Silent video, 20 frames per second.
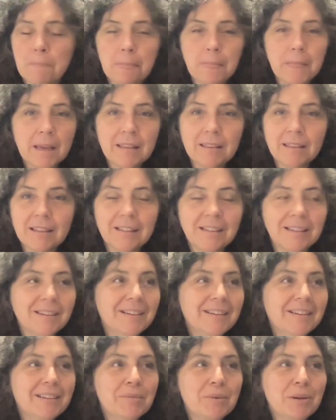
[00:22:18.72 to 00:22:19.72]
and
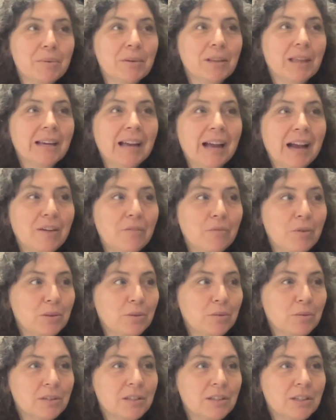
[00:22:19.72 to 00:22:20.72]
we were halfway
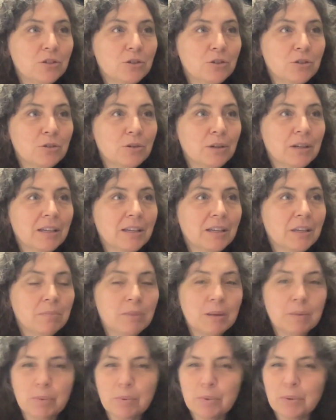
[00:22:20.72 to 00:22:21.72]
through the teacher training and
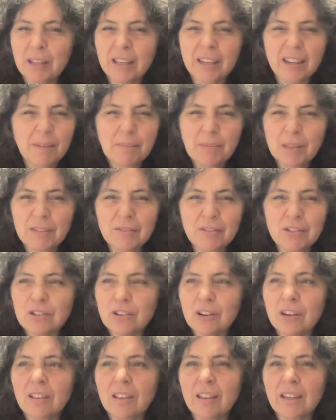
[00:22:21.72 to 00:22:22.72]
people were like, I'm not even sure
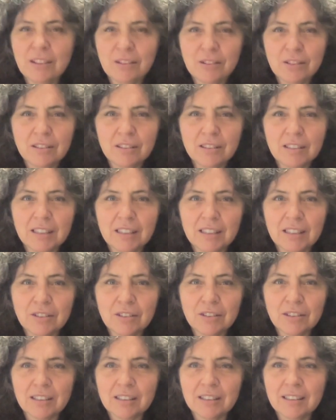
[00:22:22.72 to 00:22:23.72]
I like Kundalini
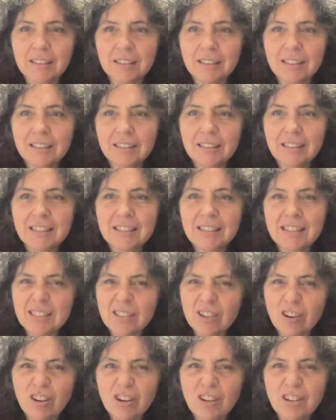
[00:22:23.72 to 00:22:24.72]
yoga because it's
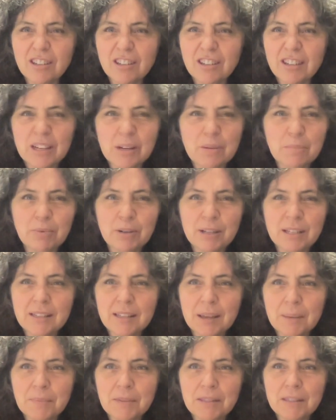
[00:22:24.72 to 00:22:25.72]
hard and it brings
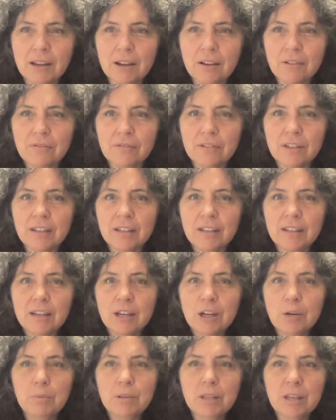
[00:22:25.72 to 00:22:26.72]
up stuff.
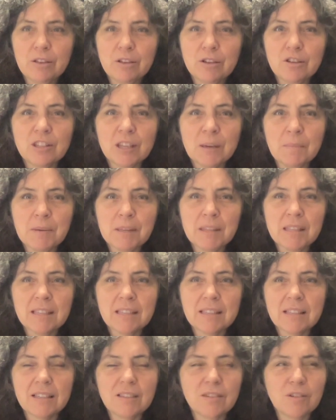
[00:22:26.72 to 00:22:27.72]
But then there's something that
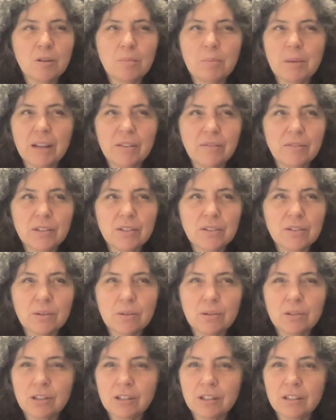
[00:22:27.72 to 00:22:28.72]
says, oh, but I feel so
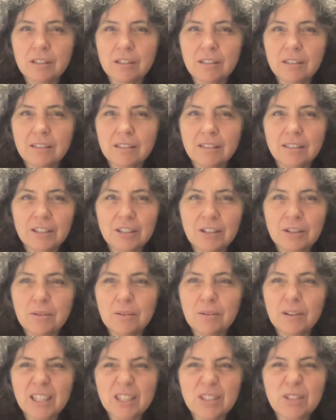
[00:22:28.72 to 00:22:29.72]
good.
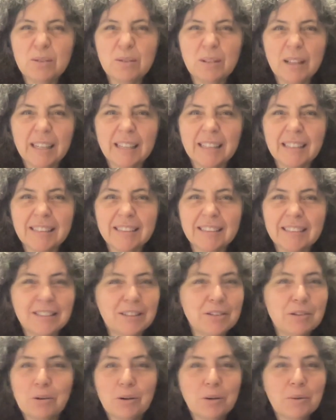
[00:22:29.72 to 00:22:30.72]
I do like it,
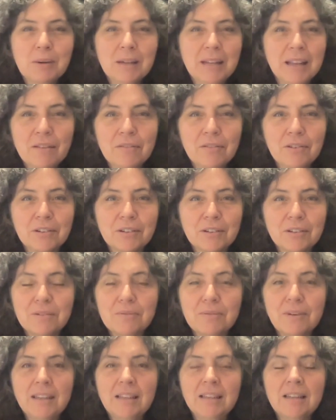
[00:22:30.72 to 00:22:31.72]
or whatever,
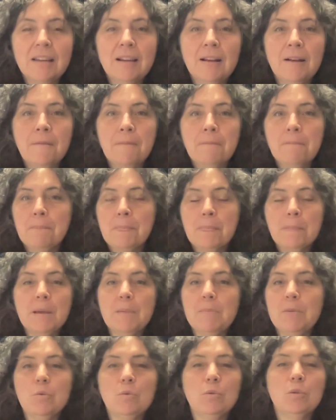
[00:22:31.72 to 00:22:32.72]
right? Maybe
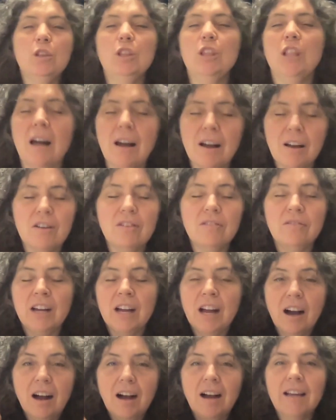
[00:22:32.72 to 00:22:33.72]
you love
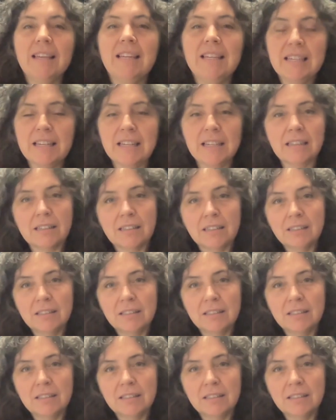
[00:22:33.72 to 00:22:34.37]
hiking,